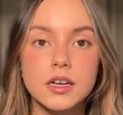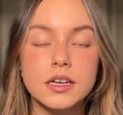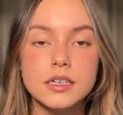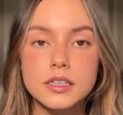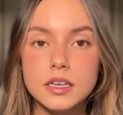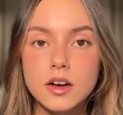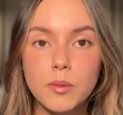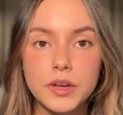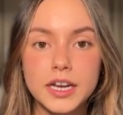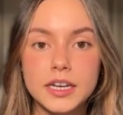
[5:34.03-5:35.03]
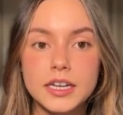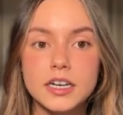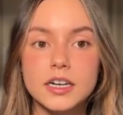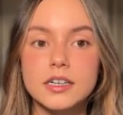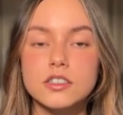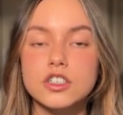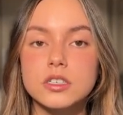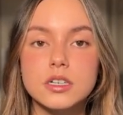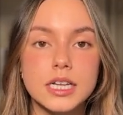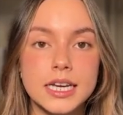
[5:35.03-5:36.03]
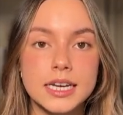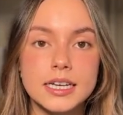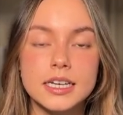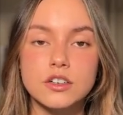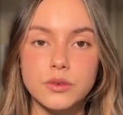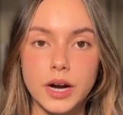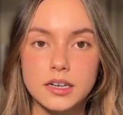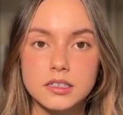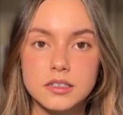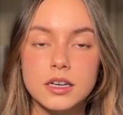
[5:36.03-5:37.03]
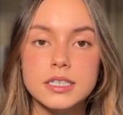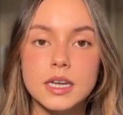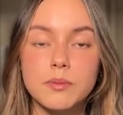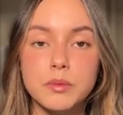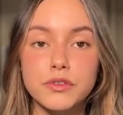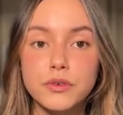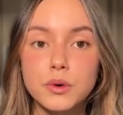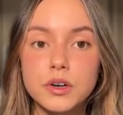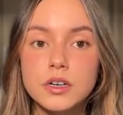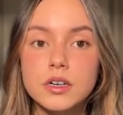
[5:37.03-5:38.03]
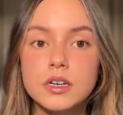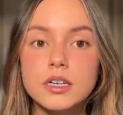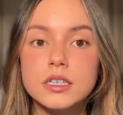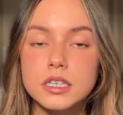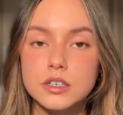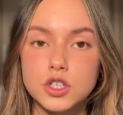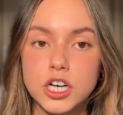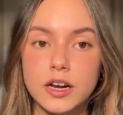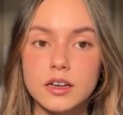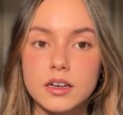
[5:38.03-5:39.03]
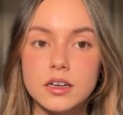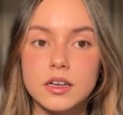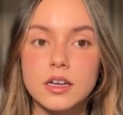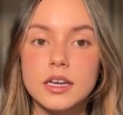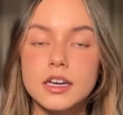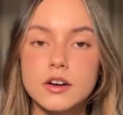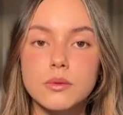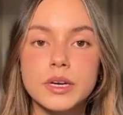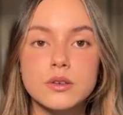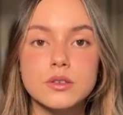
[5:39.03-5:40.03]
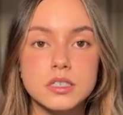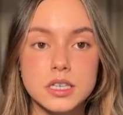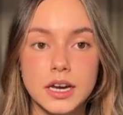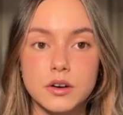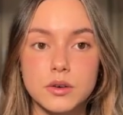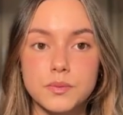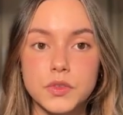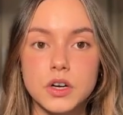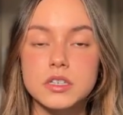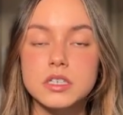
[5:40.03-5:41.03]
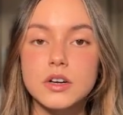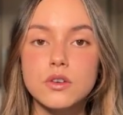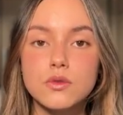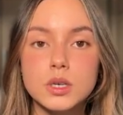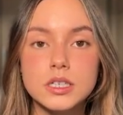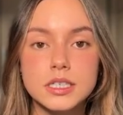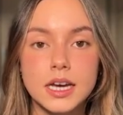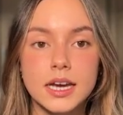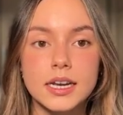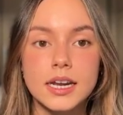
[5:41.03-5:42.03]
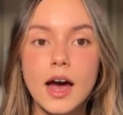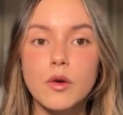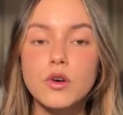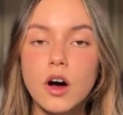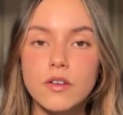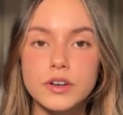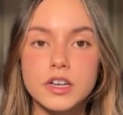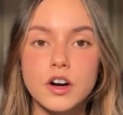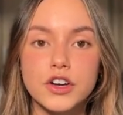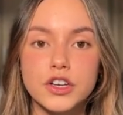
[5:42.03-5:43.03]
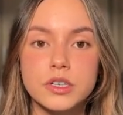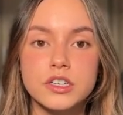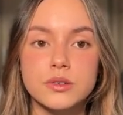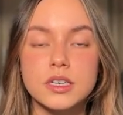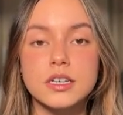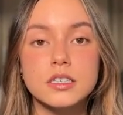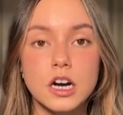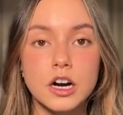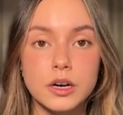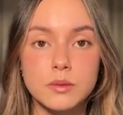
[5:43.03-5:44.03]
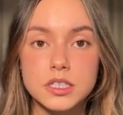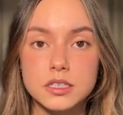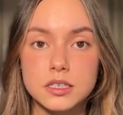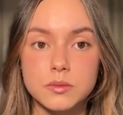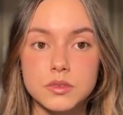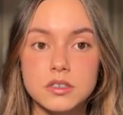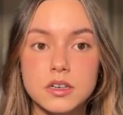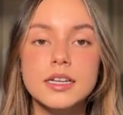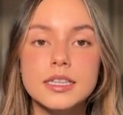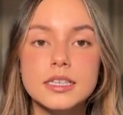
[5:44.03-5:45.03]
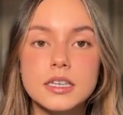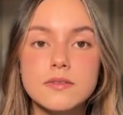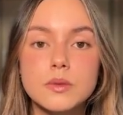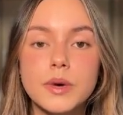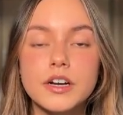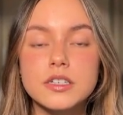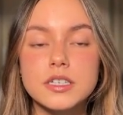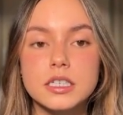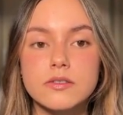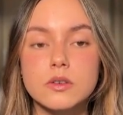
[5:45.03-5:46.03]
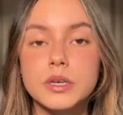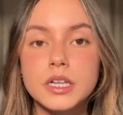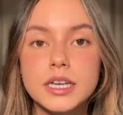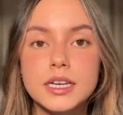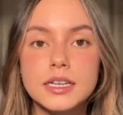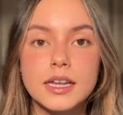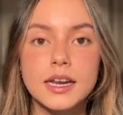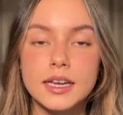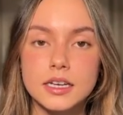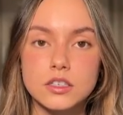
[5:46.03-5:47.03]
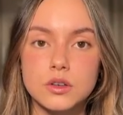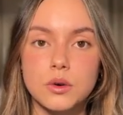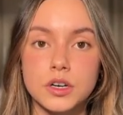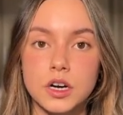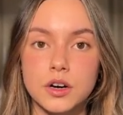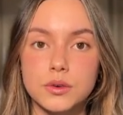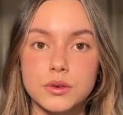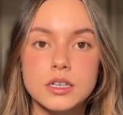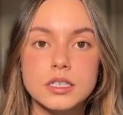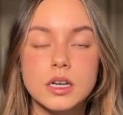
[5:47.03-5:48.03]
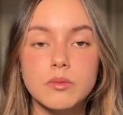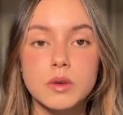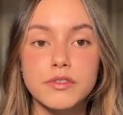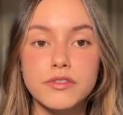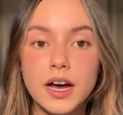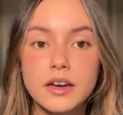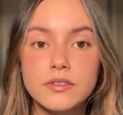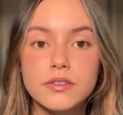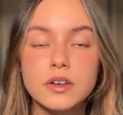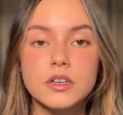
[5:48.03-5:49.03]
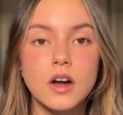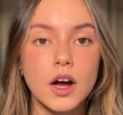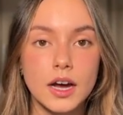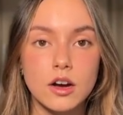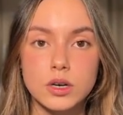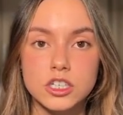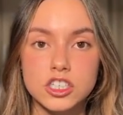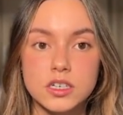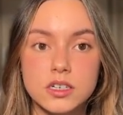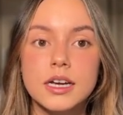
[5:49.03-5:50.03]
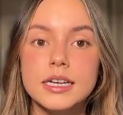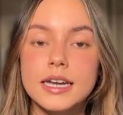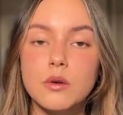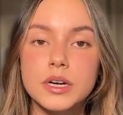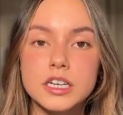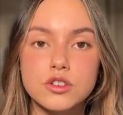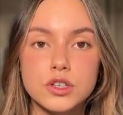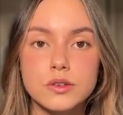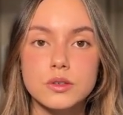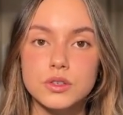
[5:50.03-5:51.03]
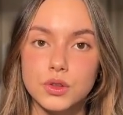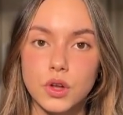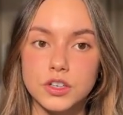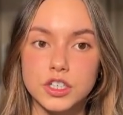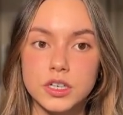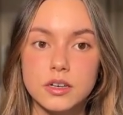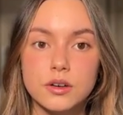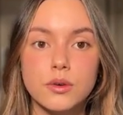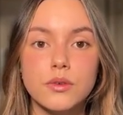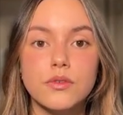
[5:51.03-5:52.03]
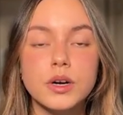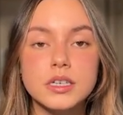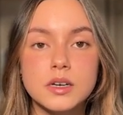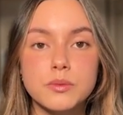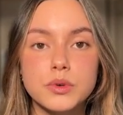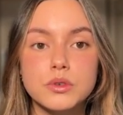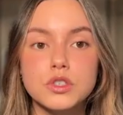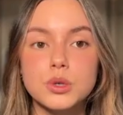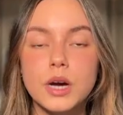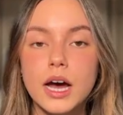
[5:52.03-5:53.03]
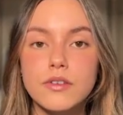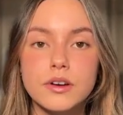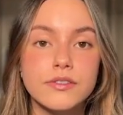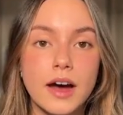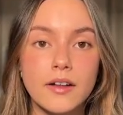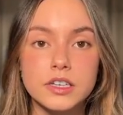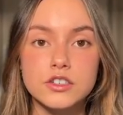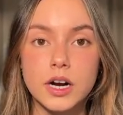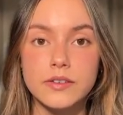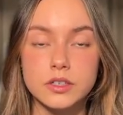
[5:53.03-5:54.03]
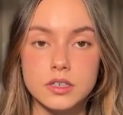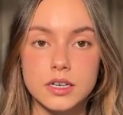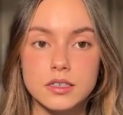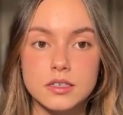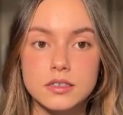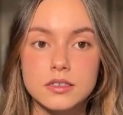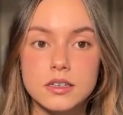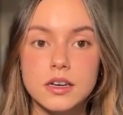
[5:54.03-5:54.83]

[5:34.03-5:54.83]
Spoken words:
Nothing complicated here, just clean and direct. Step number 4, skill check. Here we use a scale. On a scale of 1 to 10, how confident are you in using CRM systems? This gives a better sense of ability than a yes or no. Step number 5, knockout question. Now we introduce logic. For example, do you have a valid driver's license?